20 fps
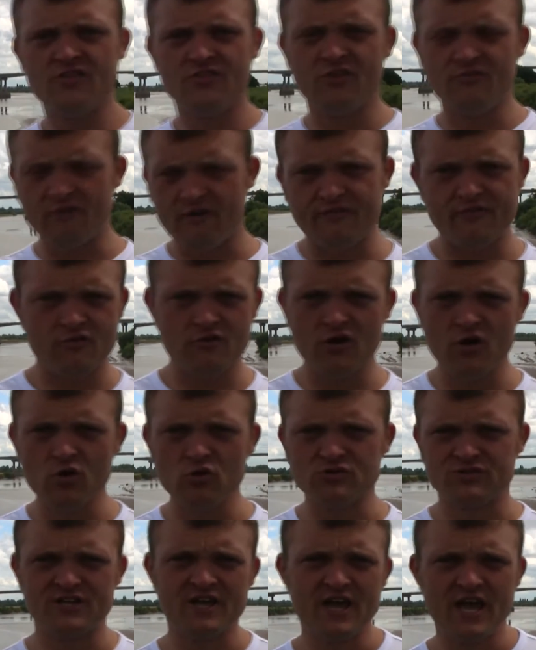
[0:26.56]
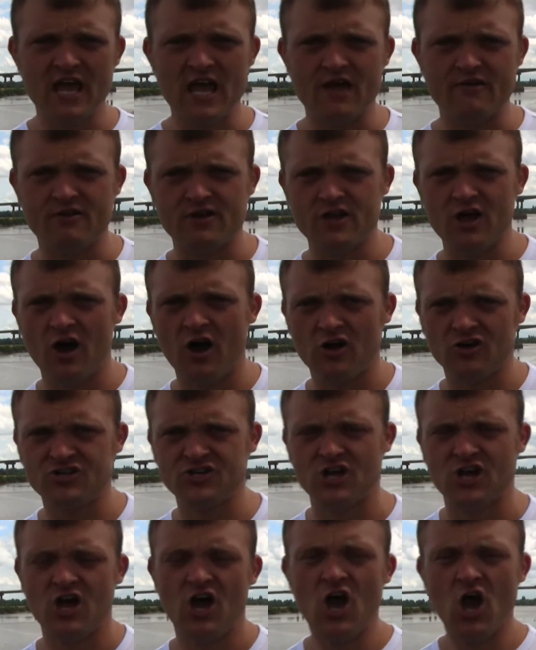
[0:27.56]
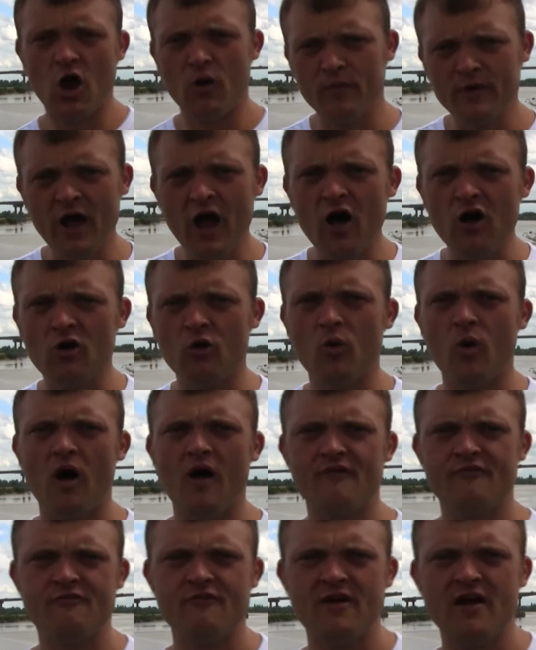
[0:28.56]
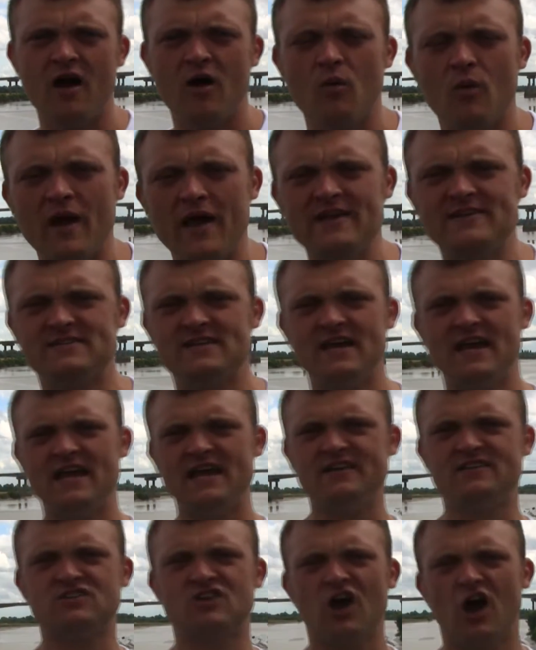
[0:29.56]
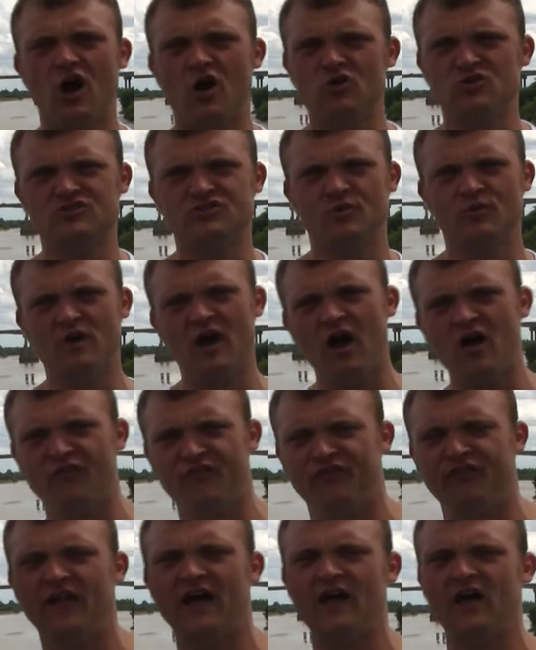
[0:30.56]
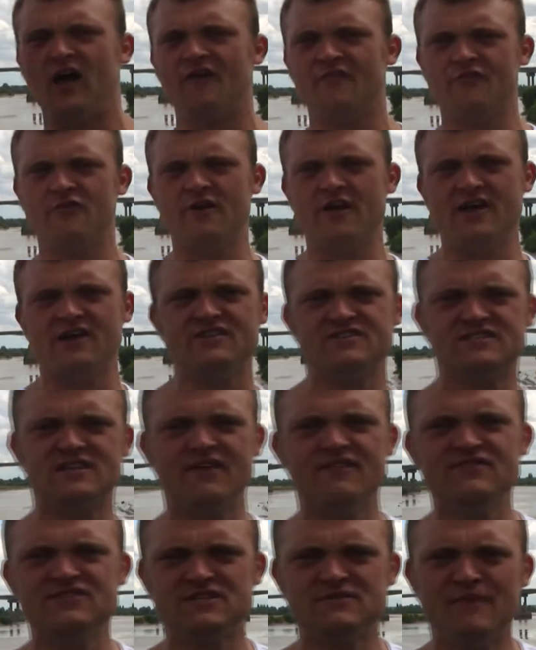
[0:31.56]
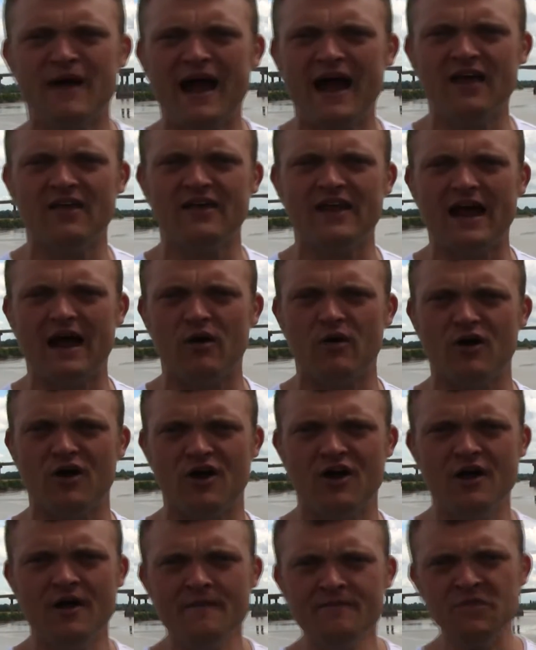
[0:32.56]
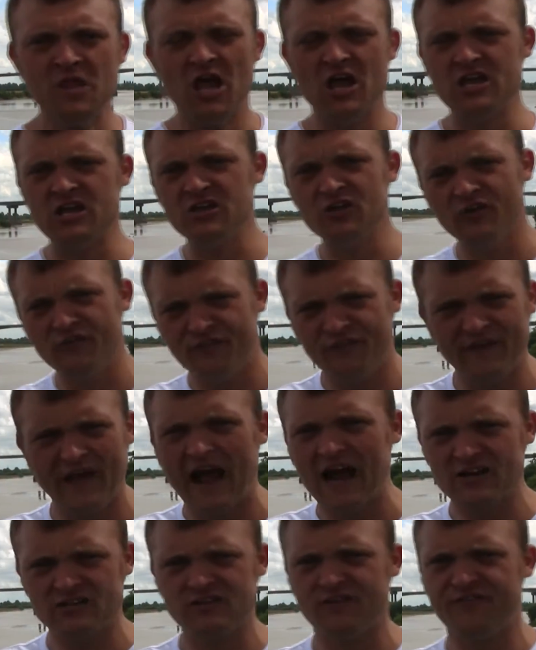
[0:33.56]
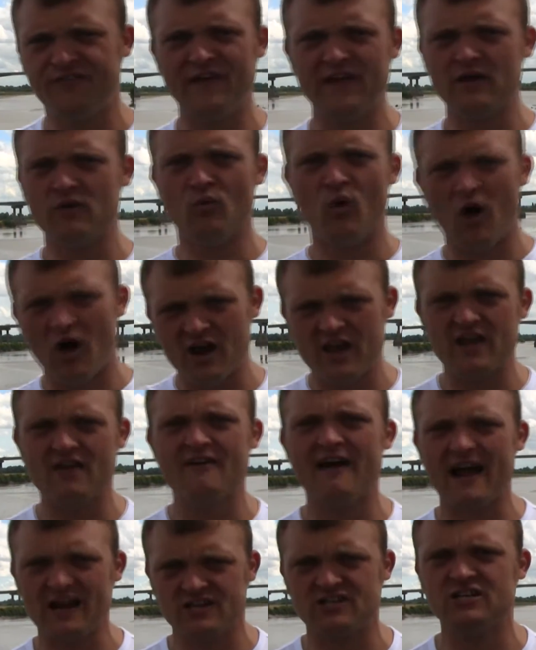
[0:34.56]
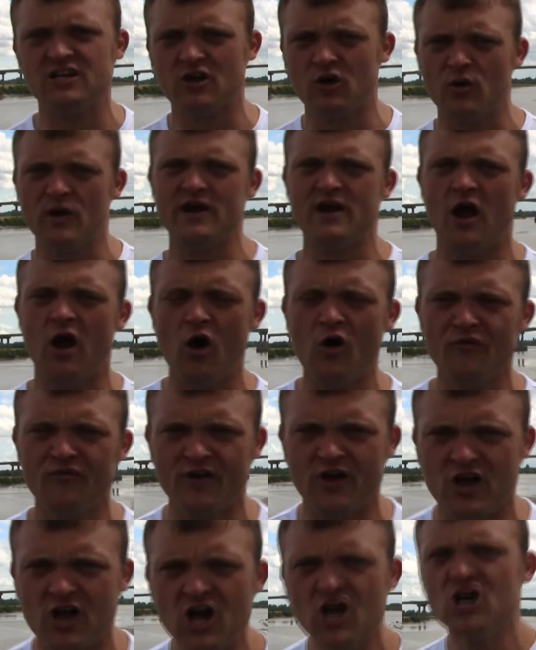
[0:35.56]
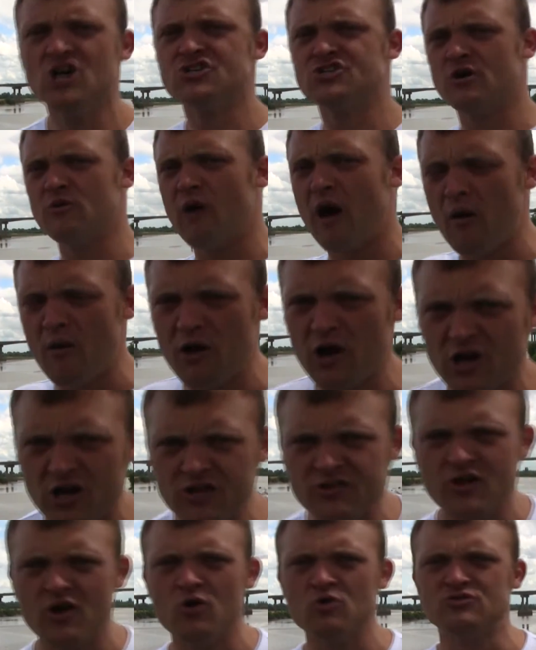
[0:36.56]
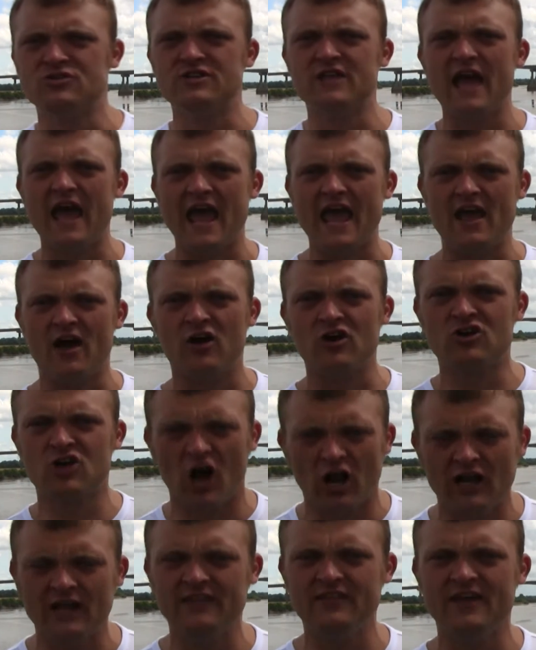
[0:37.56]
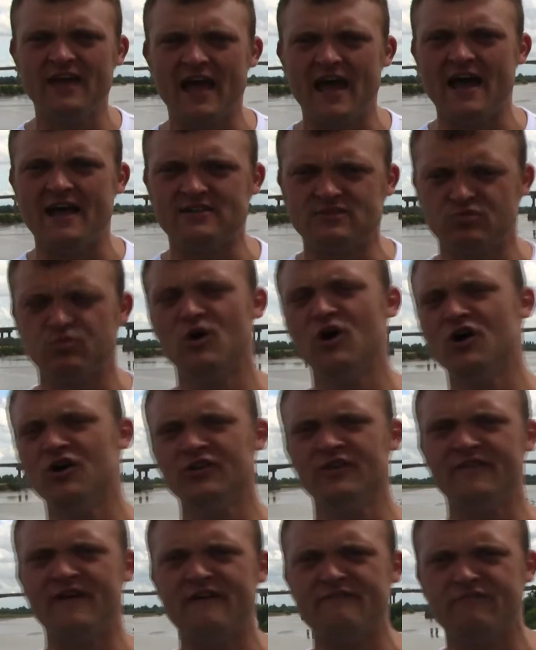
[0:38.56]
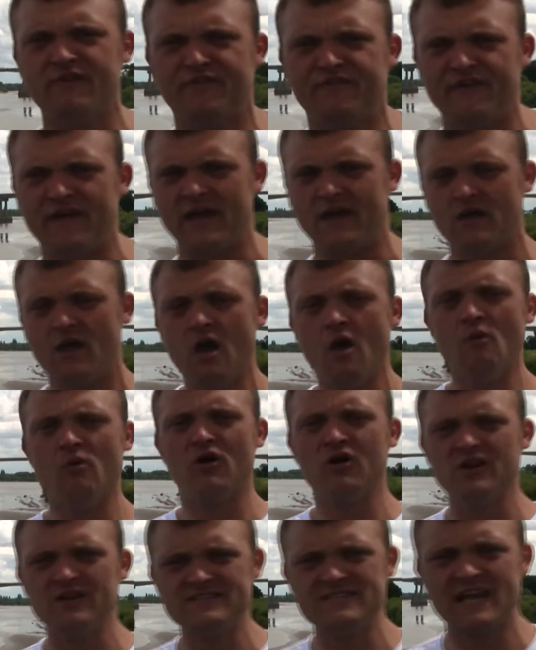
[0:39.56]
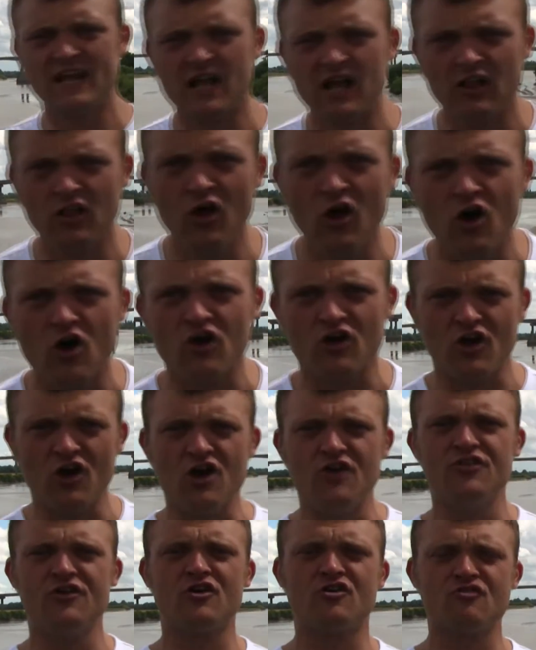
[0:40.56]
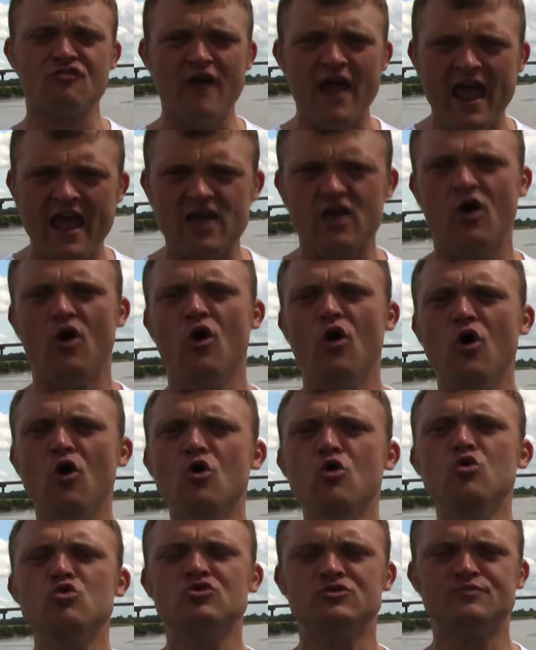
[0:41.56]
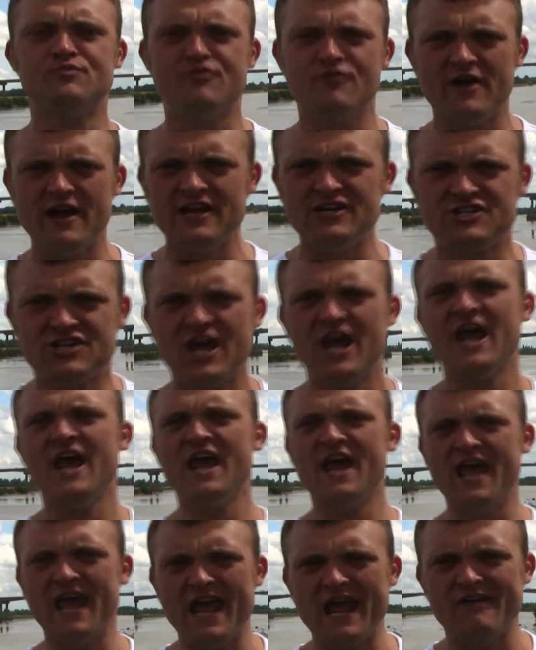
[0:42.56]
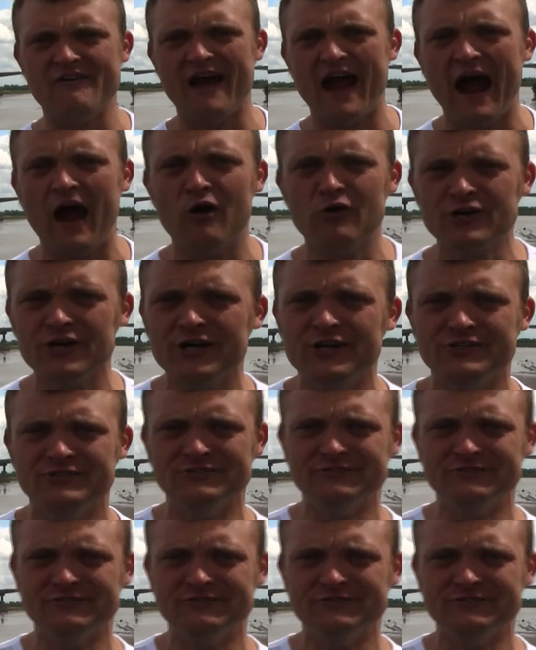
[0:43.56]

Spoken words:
the River Ouse here at Yorkshire, and we all go over it on way to East Coast, and we all fly over it at 70 miles an hour, and you don't actually think what you're actually going over. So what we're going to do today on Colin The Head's World of Everything, we're going to take a look at the Great Ouse Bridge here at Howden.